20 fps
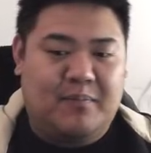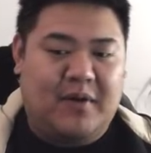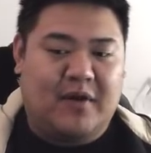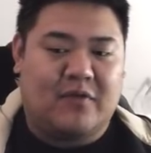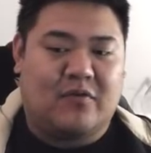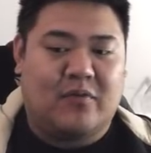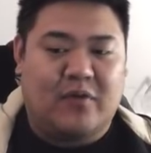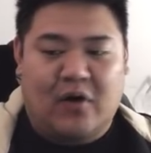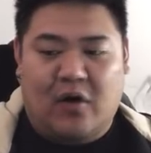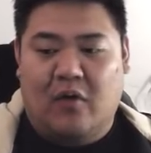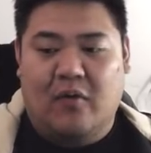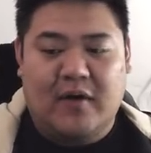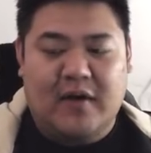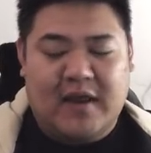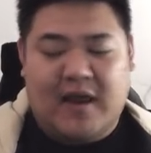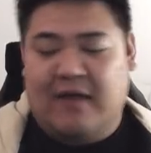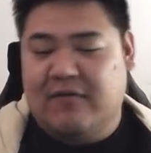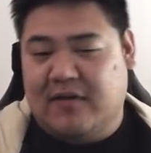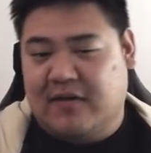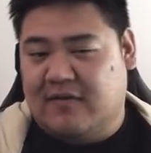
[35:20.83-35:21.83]
but we
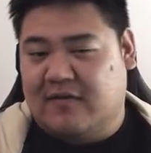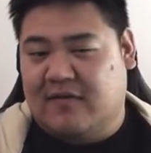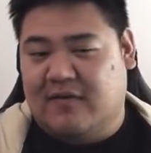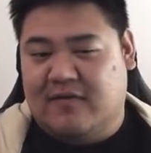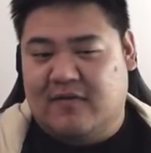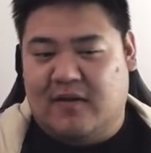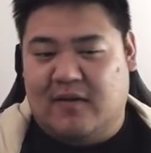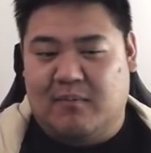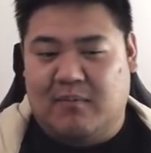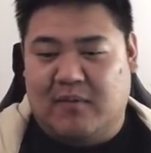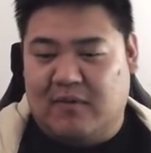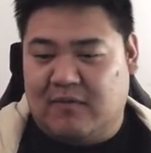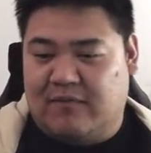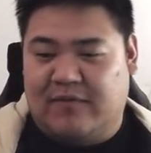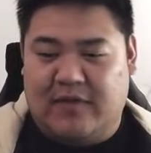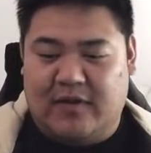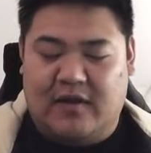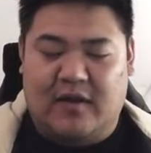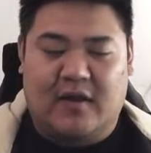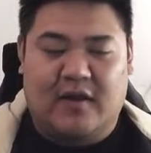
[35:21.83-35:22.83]
already have an existing
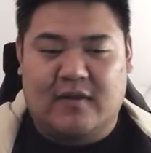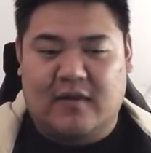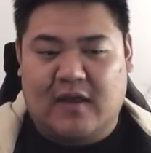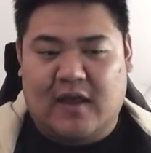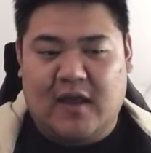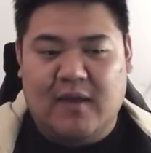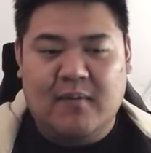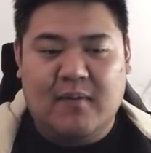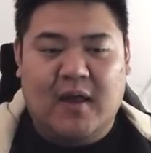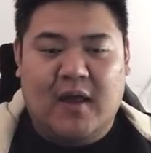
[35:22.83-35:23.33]
Minfilia in the game